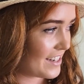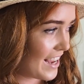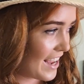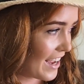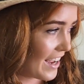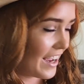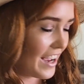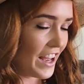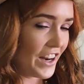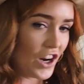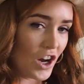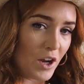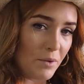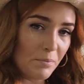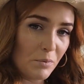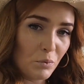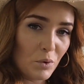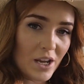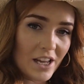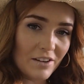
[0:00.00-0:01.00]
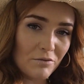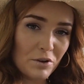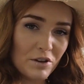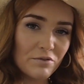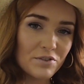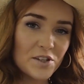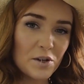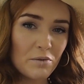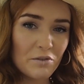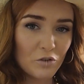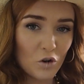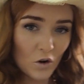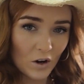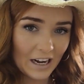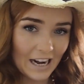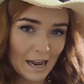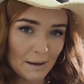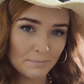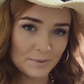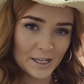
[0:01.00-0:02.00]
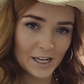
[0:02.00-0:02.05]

Yeah, and we've got glammed